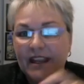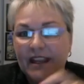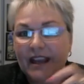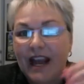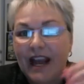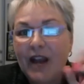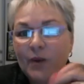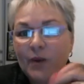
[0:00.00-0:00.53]

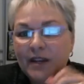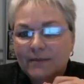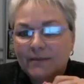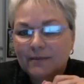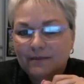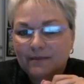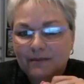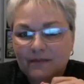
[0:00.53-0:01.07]
I want to
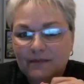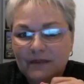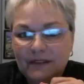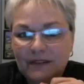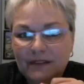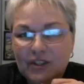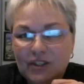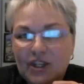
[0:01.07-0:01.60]

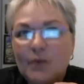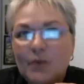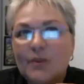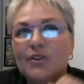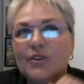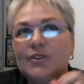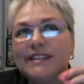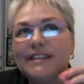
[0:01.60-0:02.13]
share with
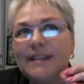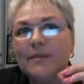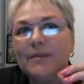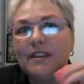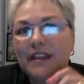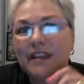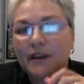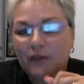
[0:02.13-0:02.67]
you
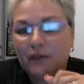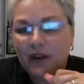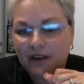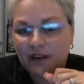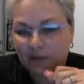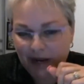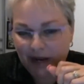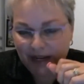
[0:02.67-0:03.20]
something that a friend
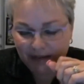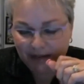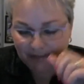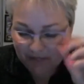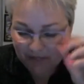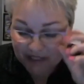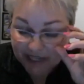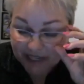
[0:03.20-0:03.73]
of mine,
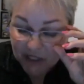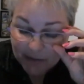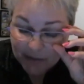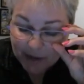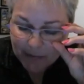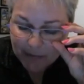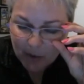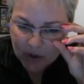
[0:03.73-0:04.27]
it's actually
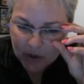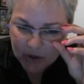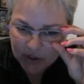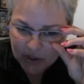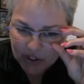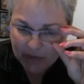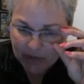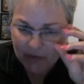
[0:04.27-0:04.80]
my partner who
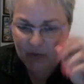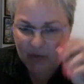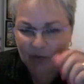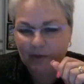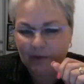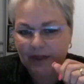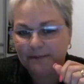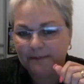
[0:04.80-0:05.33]
shared it with
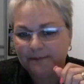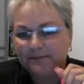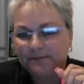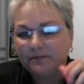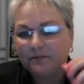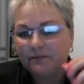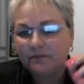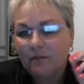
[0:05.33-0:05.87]
me.
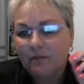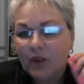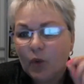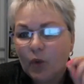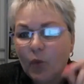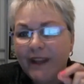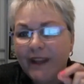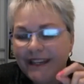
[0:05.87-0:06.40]

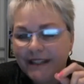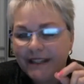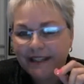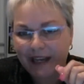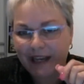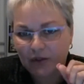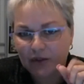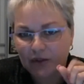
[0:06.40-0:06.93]
When in
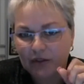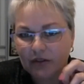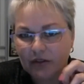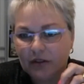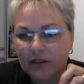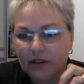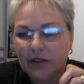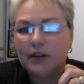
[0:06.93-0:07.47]
doubt,
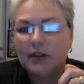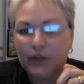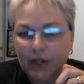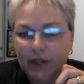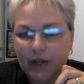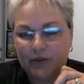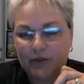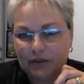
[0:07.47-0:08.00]

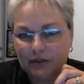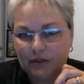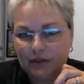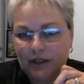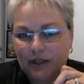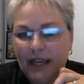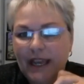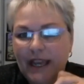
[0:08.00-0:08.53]
don't.
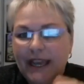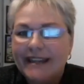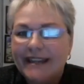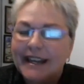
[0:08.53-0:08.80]
And I